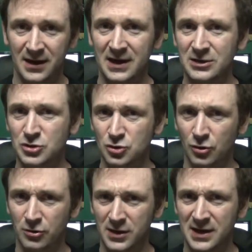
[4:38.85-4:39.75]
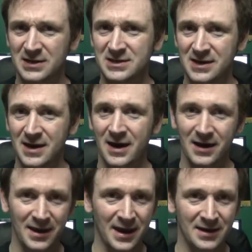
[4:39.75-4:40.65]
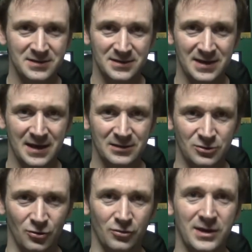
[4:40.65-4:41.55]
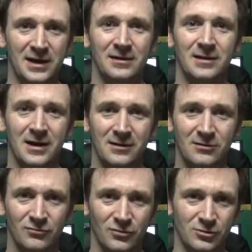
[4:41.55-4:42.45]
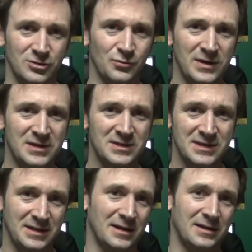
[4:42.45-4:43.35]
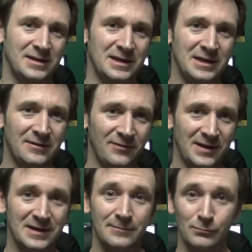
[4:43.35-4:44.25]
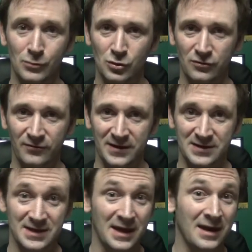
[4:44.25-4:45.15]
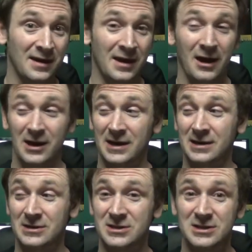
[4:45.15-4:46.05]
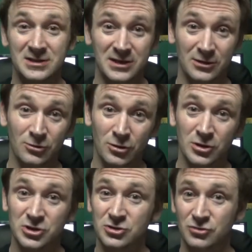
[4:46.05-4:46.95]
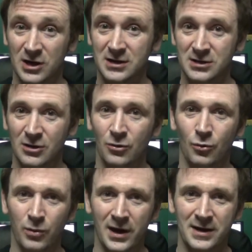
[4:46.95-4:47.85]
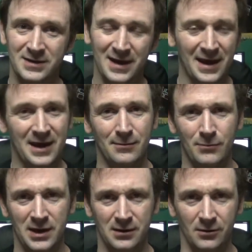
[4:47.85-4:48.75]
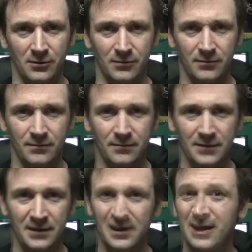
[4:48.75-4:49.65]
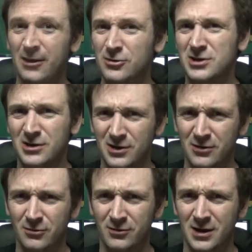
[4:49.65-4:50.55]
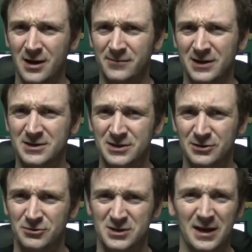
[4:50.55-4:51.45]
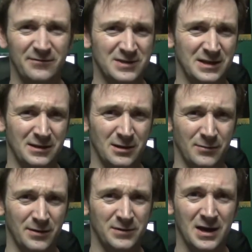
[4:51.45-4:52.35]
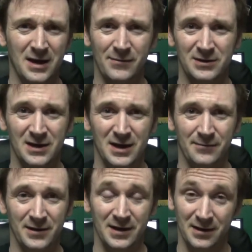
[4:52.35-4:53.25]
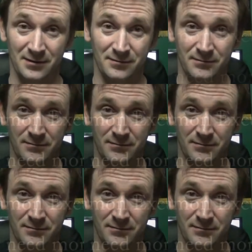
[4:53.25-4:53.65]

In short, it's not accidental that a lot of the roles we see on TV and movies is still straight, white, and male. Here's another common excuse I've seen come up time and time again.